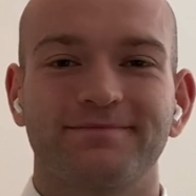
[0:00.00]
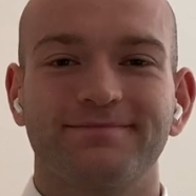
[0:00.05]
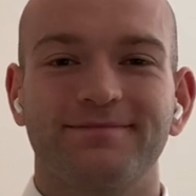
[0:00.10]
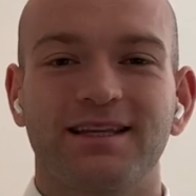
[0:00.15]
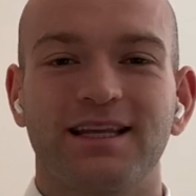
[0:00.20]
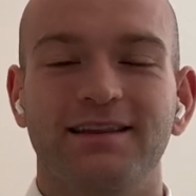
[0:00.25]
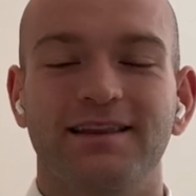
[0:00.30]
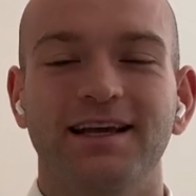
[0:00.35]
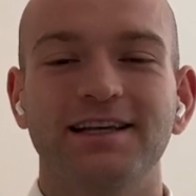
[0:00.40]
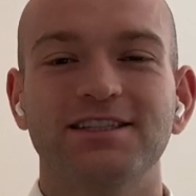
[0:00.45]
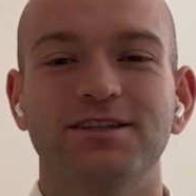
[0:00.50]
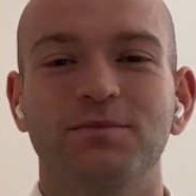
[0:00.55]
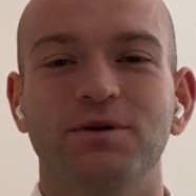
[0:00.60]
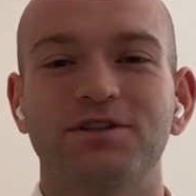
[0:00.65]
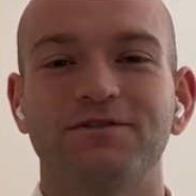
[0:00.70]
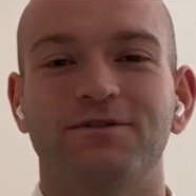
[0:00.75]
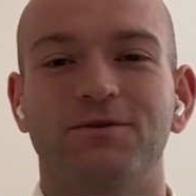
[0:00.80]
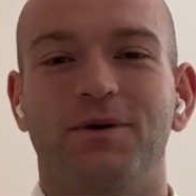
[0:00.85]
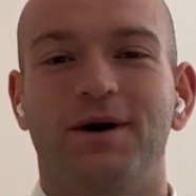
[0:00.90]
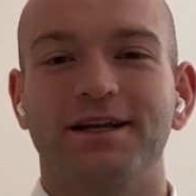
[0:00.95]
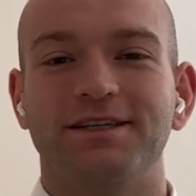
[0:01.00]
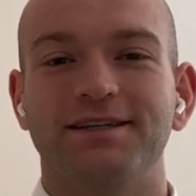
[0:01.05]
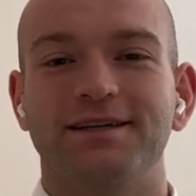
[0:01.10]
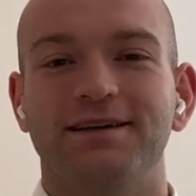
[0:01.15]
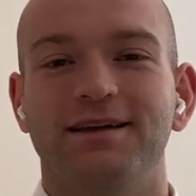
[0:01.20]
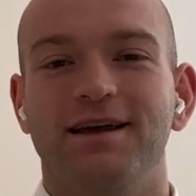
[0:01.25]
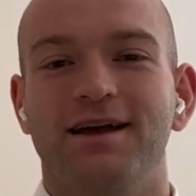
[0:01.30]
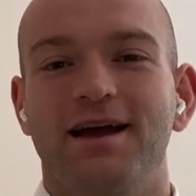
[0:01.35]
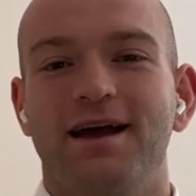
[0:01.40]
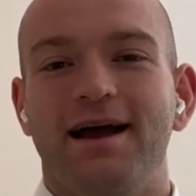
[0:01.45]
thanks so much for watching.
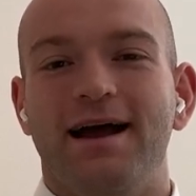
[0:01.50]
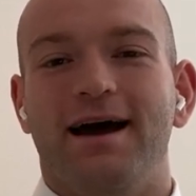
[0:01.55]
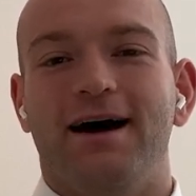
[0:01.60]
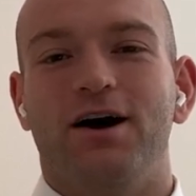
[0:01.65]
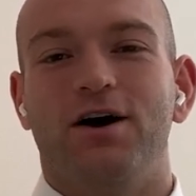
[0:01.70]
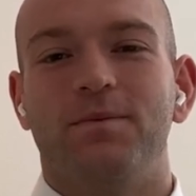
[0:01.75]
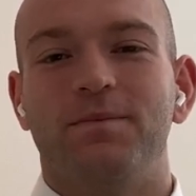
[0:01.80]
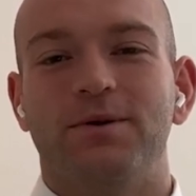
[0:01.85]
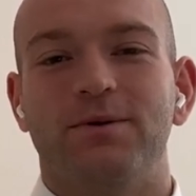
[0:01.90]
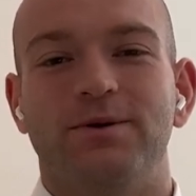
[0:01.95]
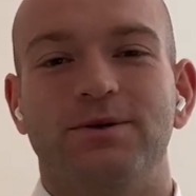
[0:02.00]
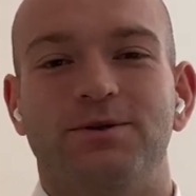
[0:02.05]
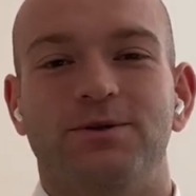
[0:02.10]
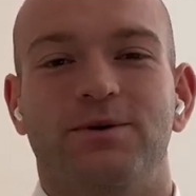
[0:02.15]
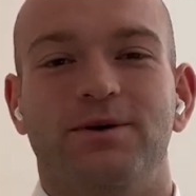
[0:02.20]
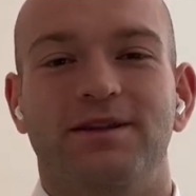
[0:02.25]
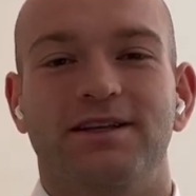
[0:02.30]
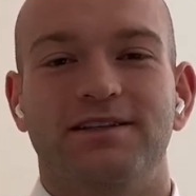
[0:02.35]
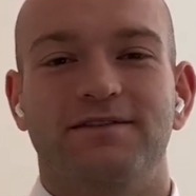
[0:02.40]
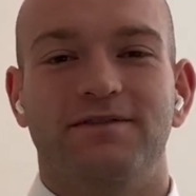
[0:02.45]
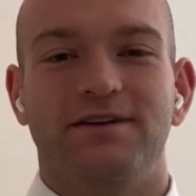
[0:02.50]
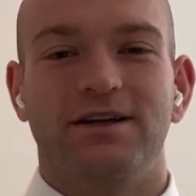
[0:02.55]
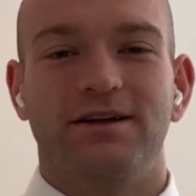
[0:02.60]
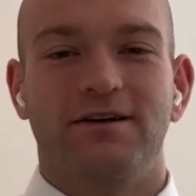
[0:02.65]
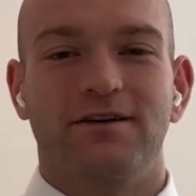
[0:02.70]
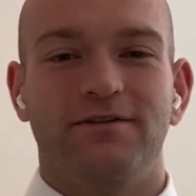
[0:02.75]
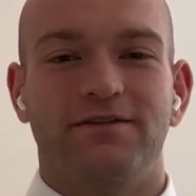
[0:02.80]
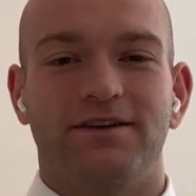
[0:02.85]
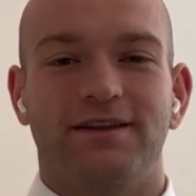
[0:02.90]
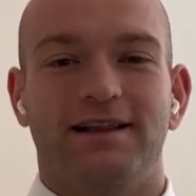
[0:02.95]
I hope you enjoyed this
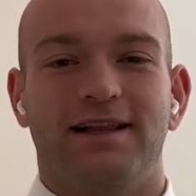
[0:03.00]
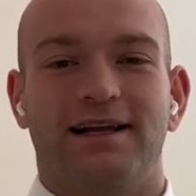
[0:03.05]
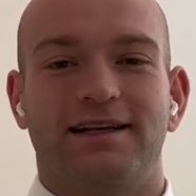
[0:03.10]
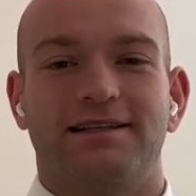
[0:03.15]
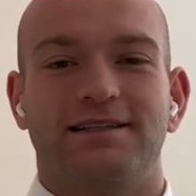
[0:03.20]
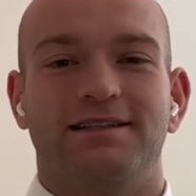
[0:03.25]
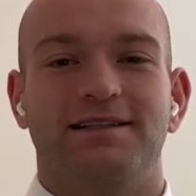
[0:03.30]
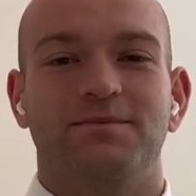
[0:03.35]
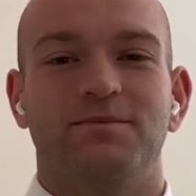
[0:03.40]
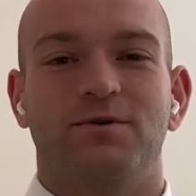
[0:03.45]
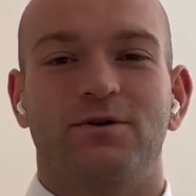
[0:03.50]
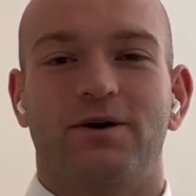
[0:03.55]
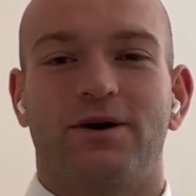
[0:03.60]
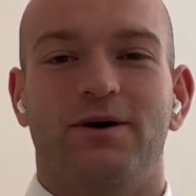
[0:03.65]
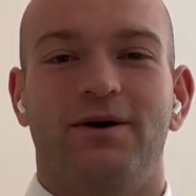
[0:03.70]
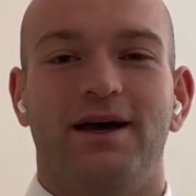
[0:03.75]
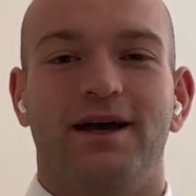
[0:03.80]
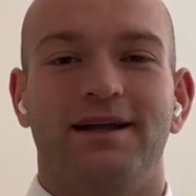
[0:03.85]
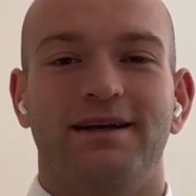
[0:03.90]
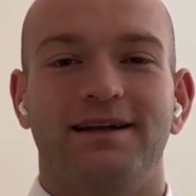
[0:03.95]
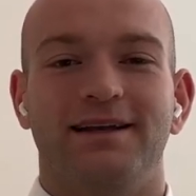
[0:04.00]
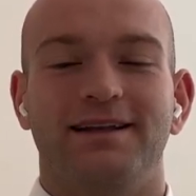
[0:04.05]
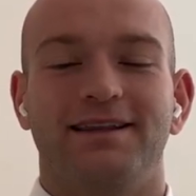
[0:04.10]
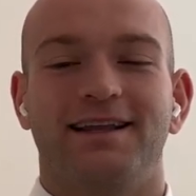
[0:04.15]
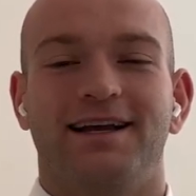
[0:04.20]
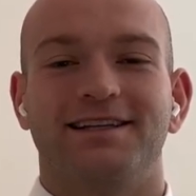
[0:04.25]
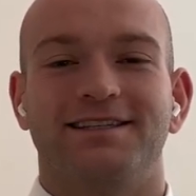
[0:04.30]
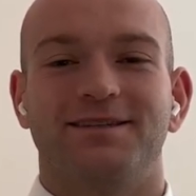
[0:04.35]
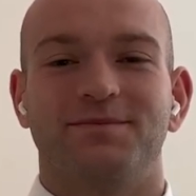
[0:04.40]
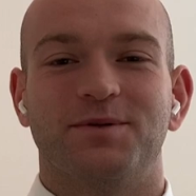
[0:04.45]
video. If you'd like to see more, go ahead and hit
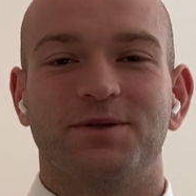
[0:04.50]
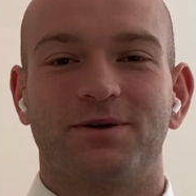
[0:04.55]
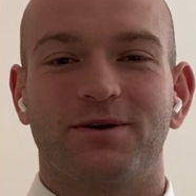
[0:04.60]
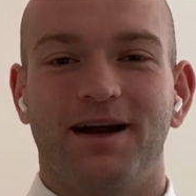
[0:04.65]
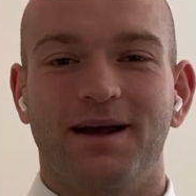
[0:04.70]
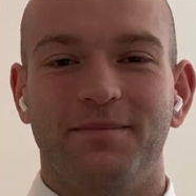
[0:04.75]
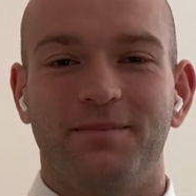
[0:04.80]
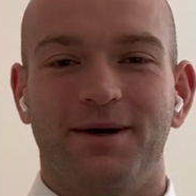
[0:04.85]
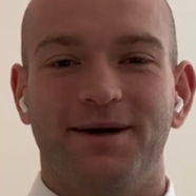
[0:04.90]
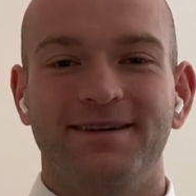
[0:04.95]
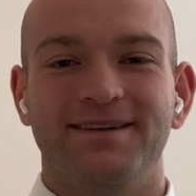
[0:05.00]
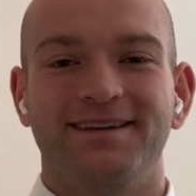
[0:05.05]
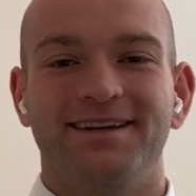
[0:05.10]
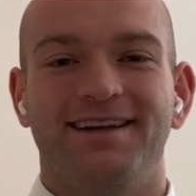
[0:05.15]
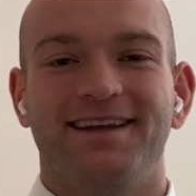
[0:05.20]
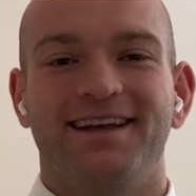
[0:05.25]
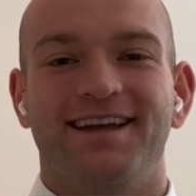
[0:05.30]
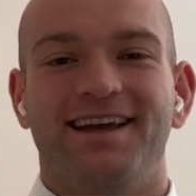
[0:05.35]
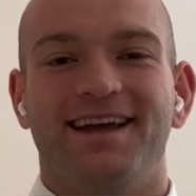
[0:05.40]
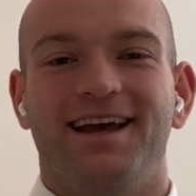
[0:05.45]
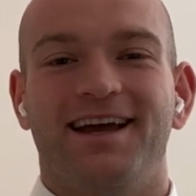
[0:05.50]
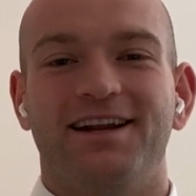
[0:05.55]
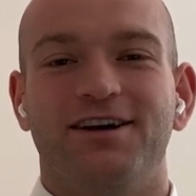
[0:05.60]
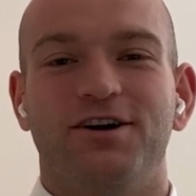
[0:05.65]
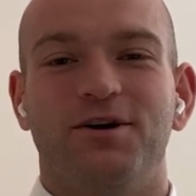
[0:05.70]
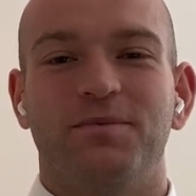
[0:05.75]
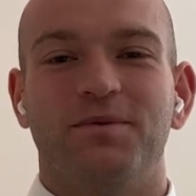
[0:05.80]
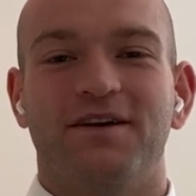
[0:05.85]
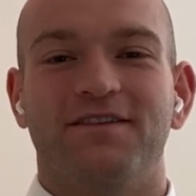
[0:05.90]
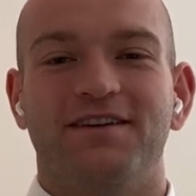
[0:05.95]
that subscribe button. And I
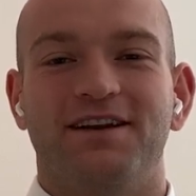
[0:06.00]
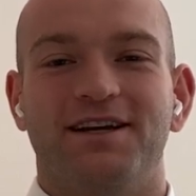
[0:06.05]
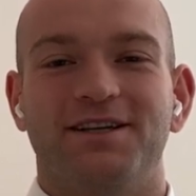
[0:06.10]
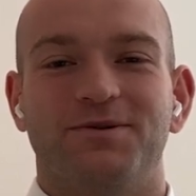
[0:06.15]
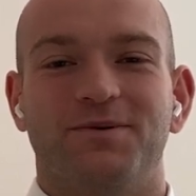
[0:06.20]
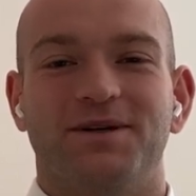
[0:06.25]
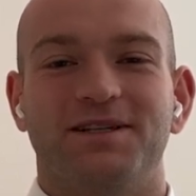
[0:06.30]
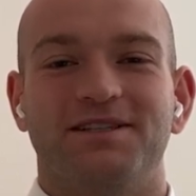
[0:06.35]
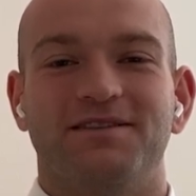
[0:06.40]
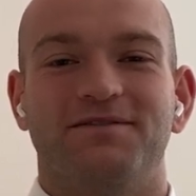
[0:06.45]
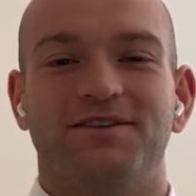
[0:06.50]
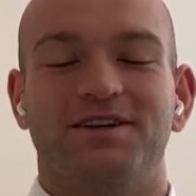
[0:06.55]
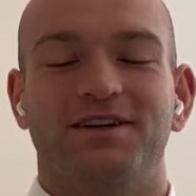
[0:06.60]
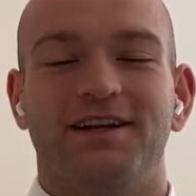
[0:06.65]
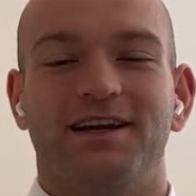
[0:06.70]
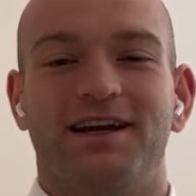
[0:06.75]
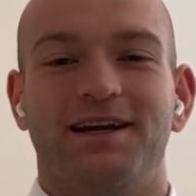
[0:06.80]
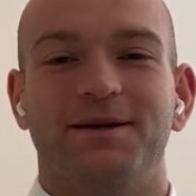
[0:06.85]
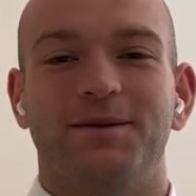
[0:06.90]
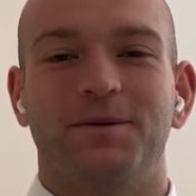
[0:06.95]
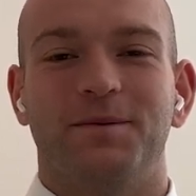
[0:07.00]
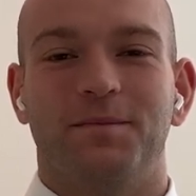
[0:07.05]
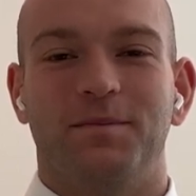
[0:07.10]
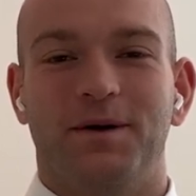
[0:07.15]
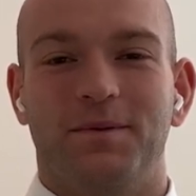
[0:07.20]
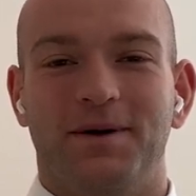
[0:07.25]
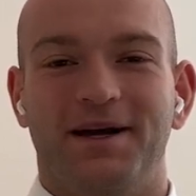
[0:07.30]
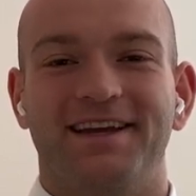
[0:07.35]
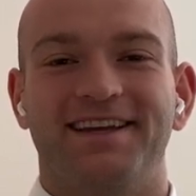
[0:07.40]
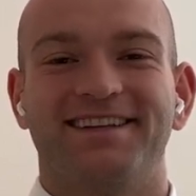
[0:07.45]
hope you have a nice rest of your day.
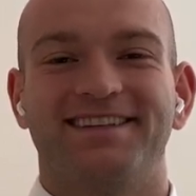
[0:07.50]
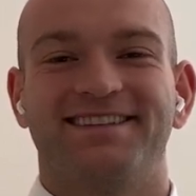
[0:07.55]
Bye-bye.